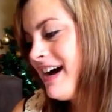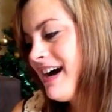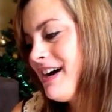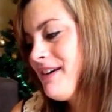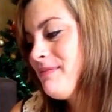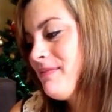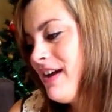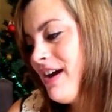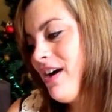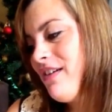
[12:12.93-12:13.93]

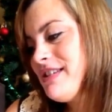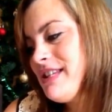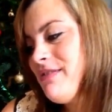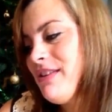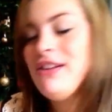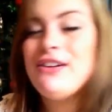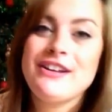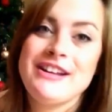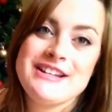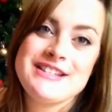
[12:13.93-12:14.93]
Obviously, with a lot
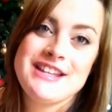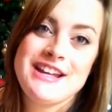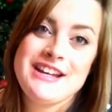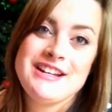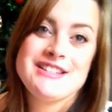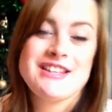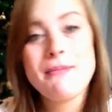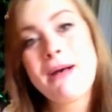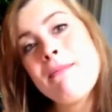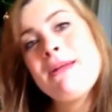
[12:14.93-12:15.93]
of these things,
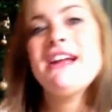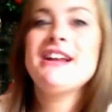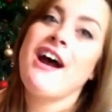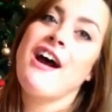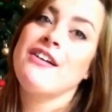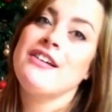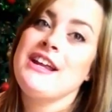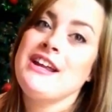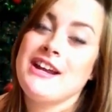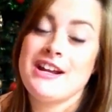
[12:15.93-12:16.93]
I'm umming and
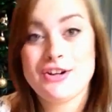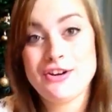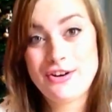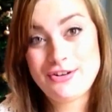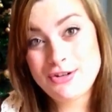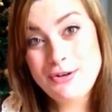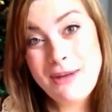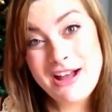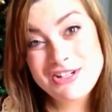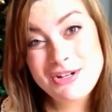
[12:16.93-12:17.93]
ahhing, and I don't know too
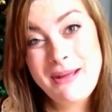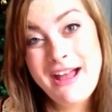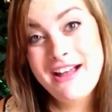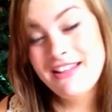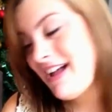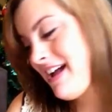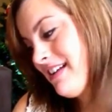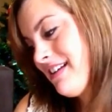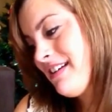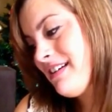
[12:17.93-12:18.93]
much about,
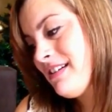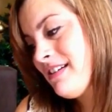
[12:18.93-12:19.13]
like,